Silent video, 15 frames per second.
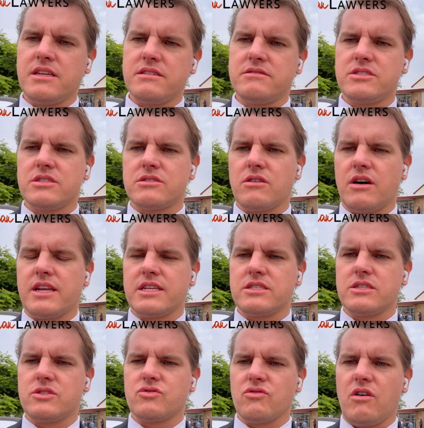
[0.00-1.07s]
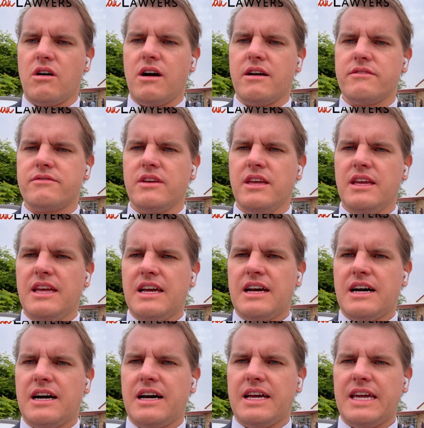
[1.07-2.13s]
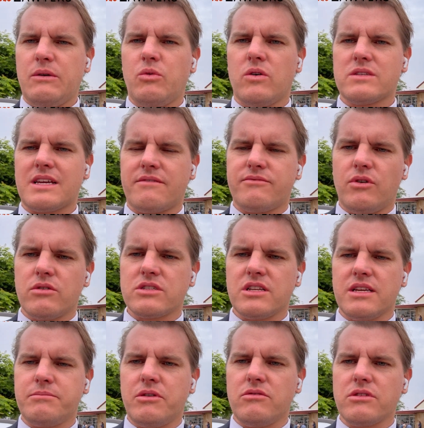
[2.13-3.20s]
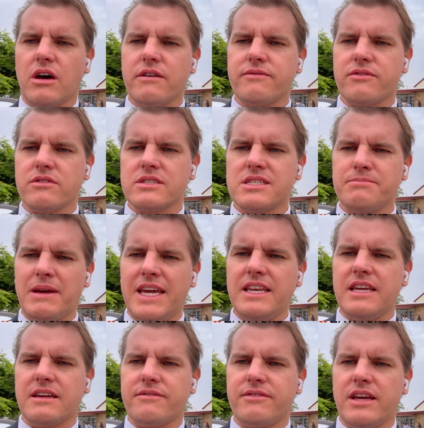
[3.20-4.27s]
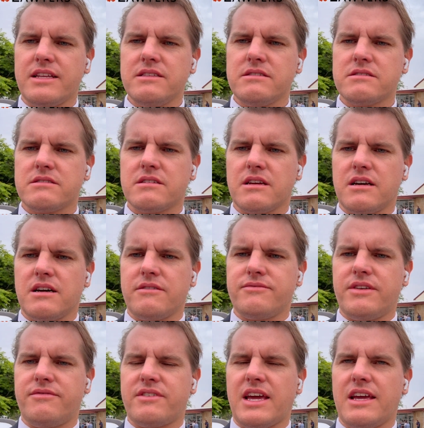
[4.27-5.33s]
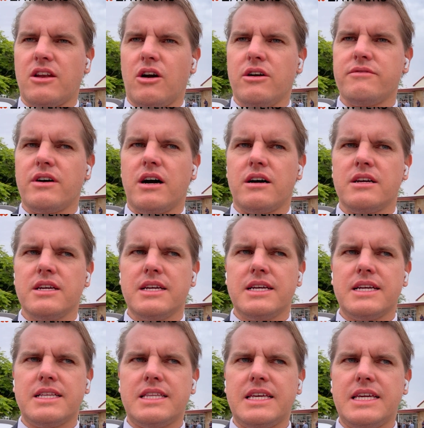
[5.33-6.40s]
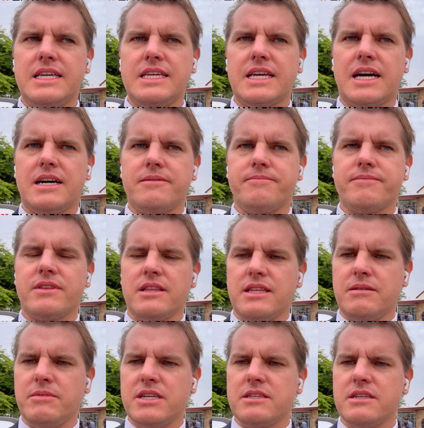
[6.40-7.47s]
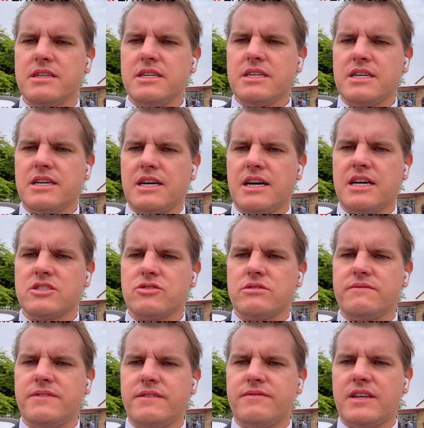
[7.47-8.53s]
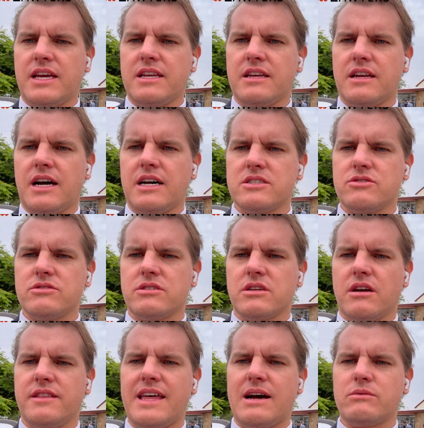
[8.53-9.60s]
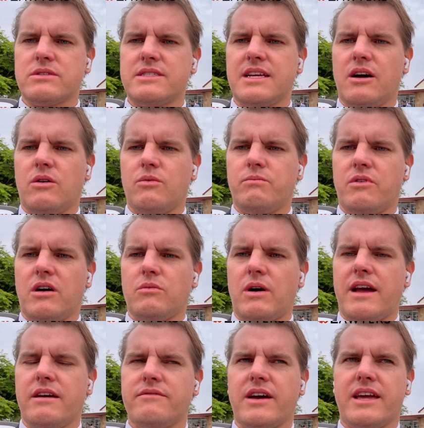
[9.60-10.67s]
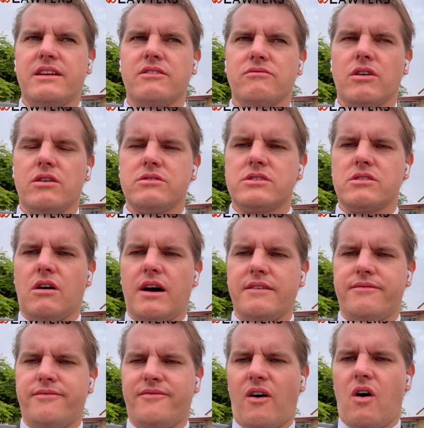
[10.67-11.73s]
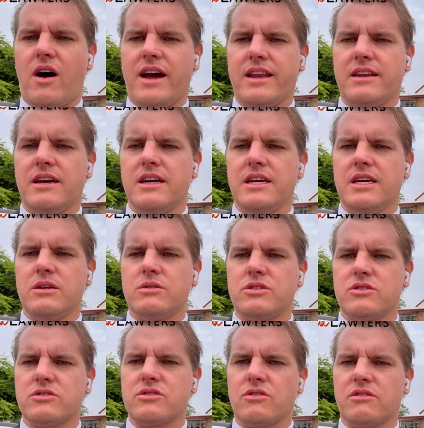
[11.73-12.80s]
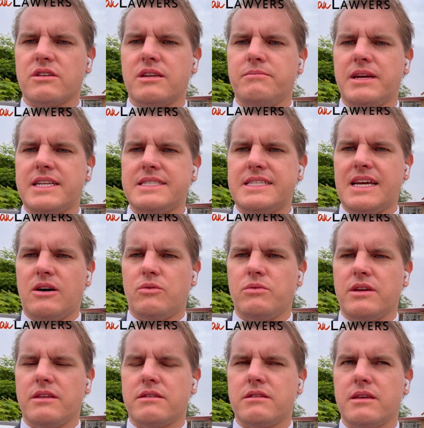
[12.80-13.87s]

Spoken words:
deciding to drive. He was unfortunately pulled over for a speeding offence, 15 over the limit, 115 and 100 zone. That was dealt by way of a roadside fine, which has already been dealt with.